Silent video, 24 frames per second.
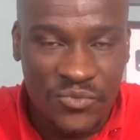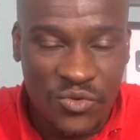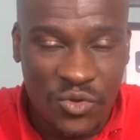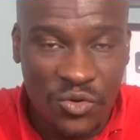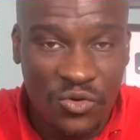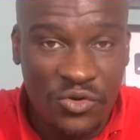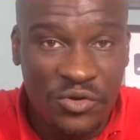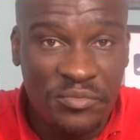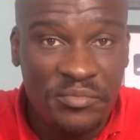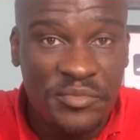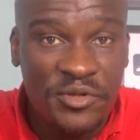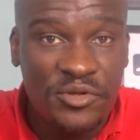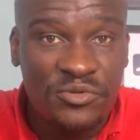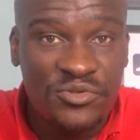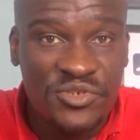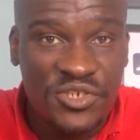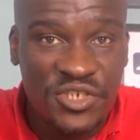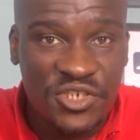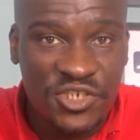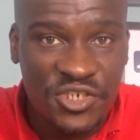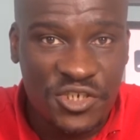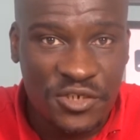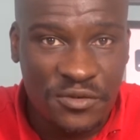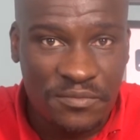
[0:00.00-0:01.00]
or a
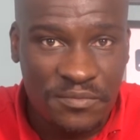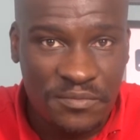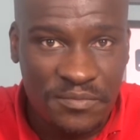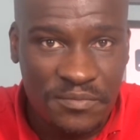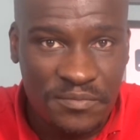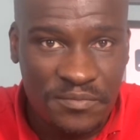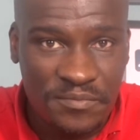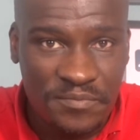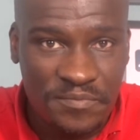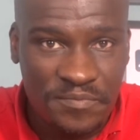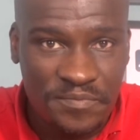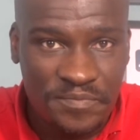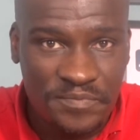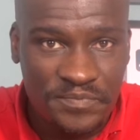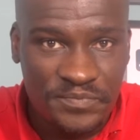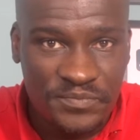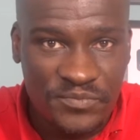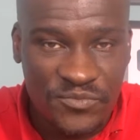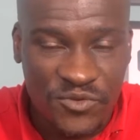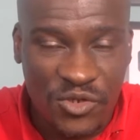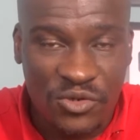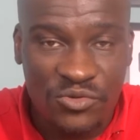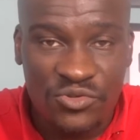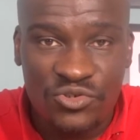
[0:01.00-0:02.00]
musician.
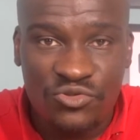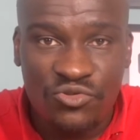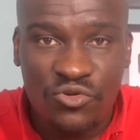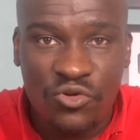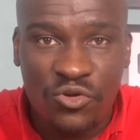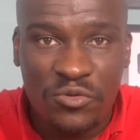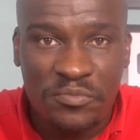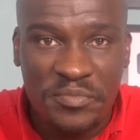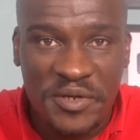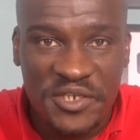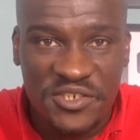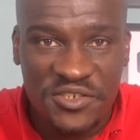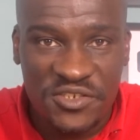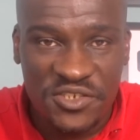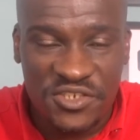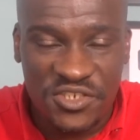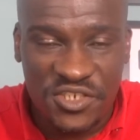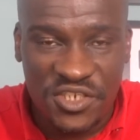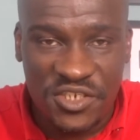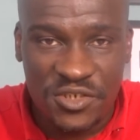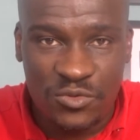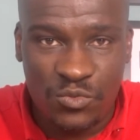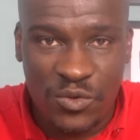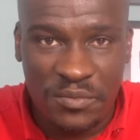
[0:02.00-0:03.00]
Those are all
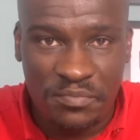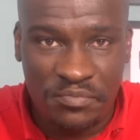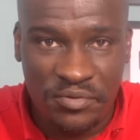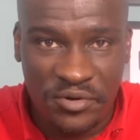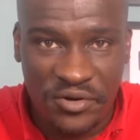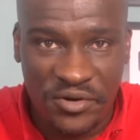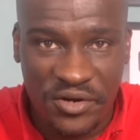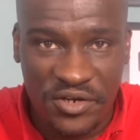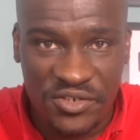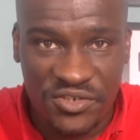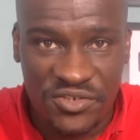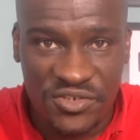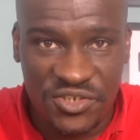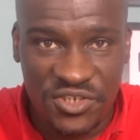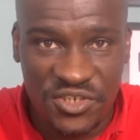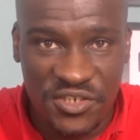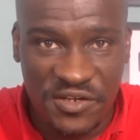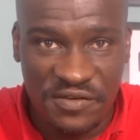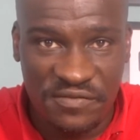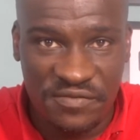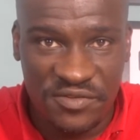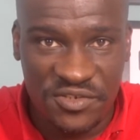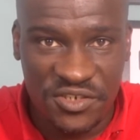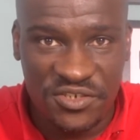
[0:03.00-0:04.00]
businesses with products and
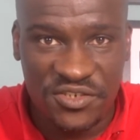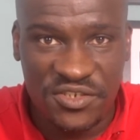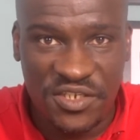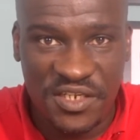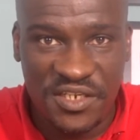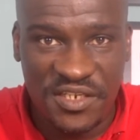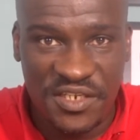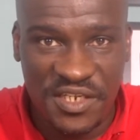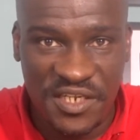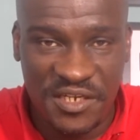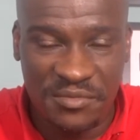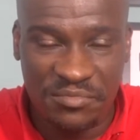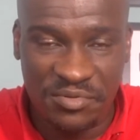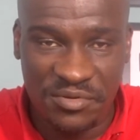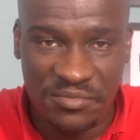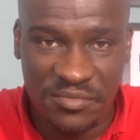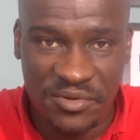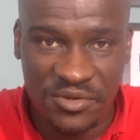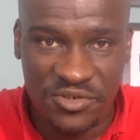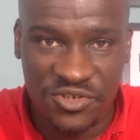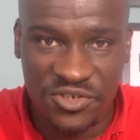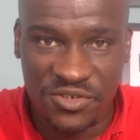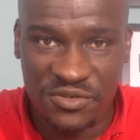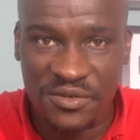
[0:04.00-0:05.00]
services that need
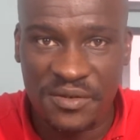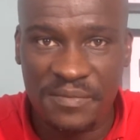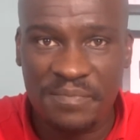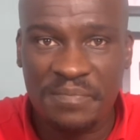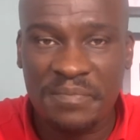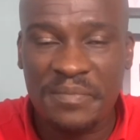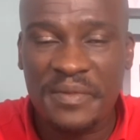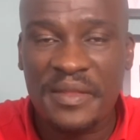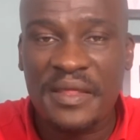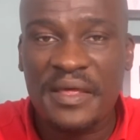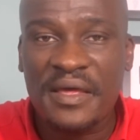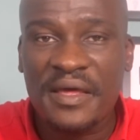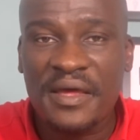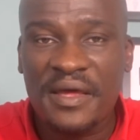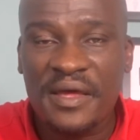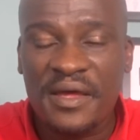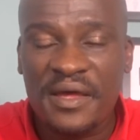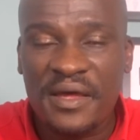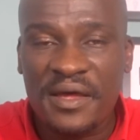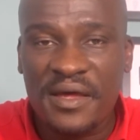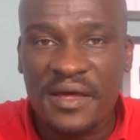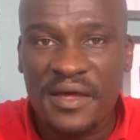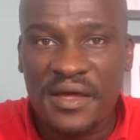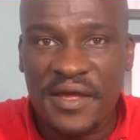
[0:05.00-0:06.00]
promotion.
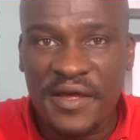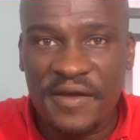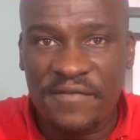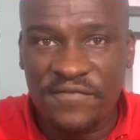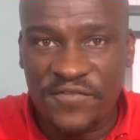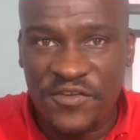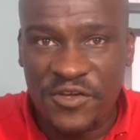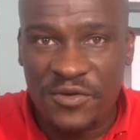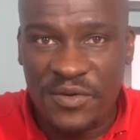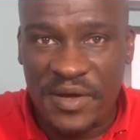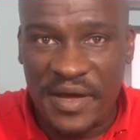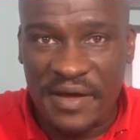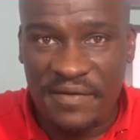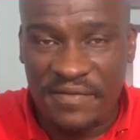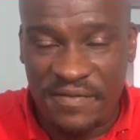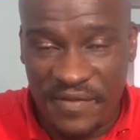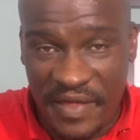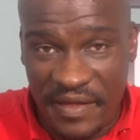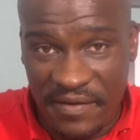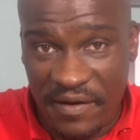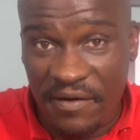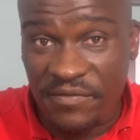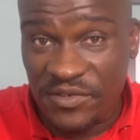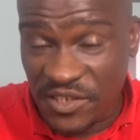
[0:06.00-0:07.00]
If you have
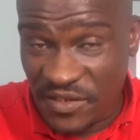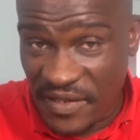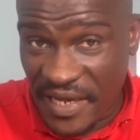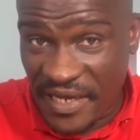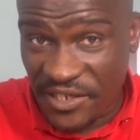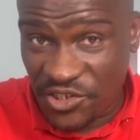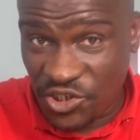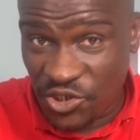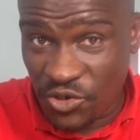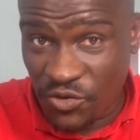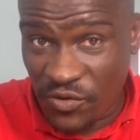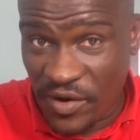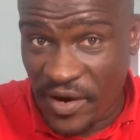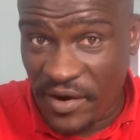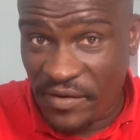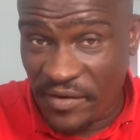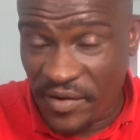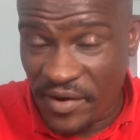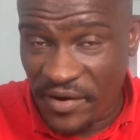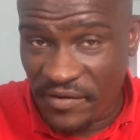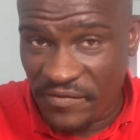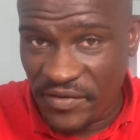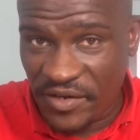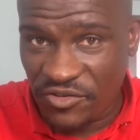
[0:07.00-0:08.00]
that, obviously that's your
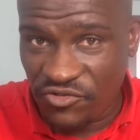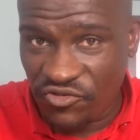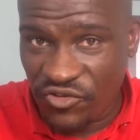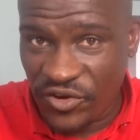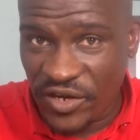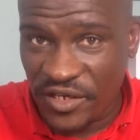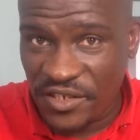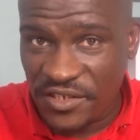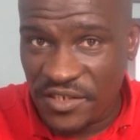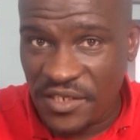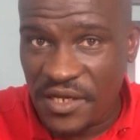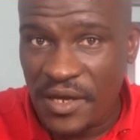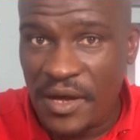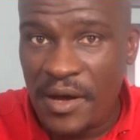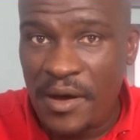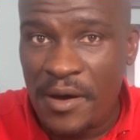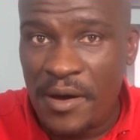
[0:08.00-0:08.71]
area of interest,